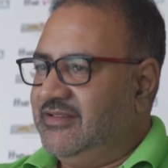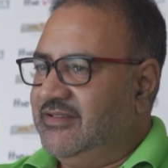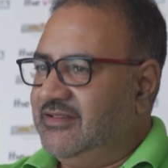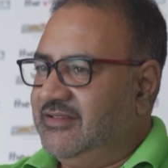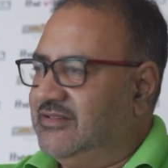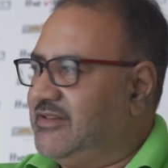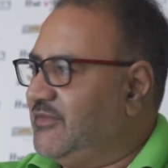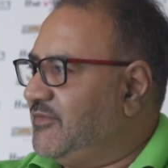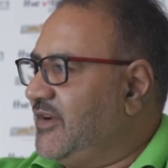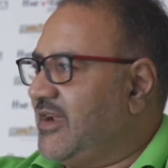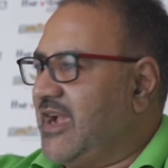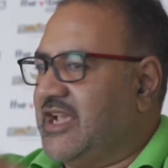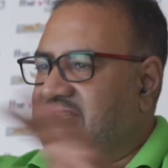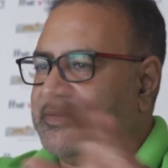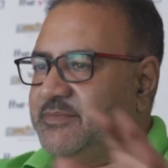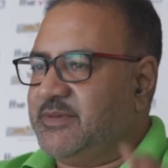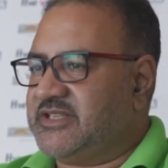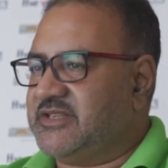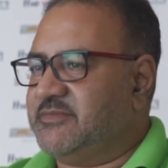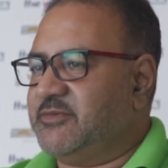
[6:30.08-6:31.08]
Different kinds
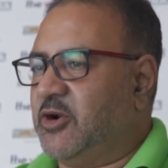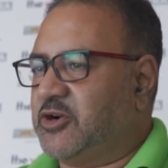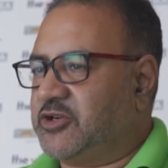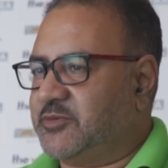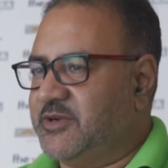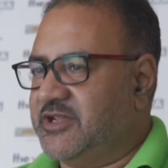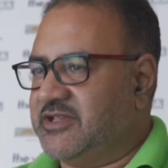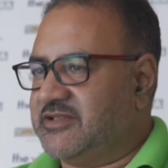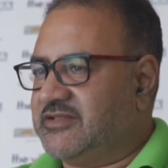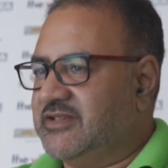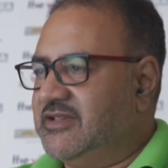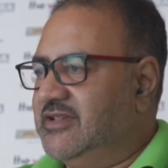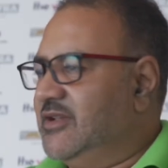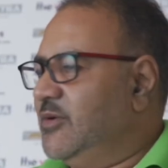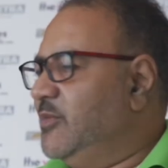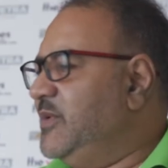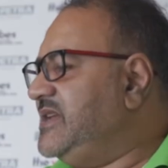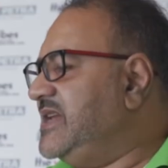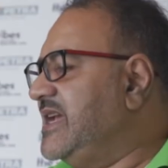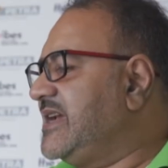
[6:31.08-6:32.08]
of businessmen, entrepreneurs.
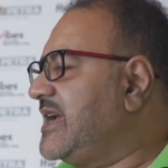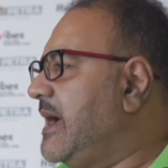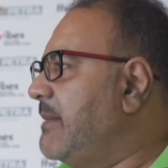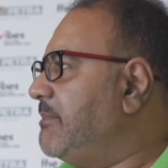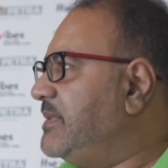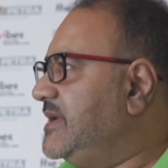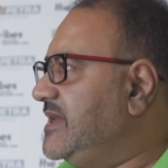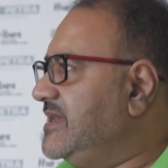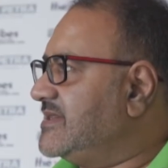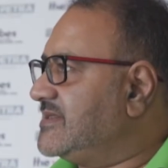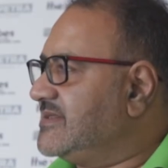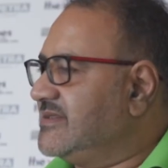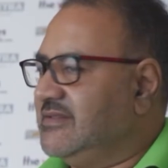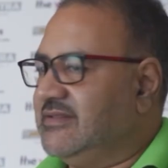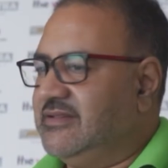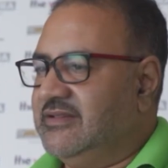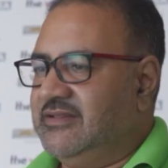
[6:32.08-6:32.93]
We take companies.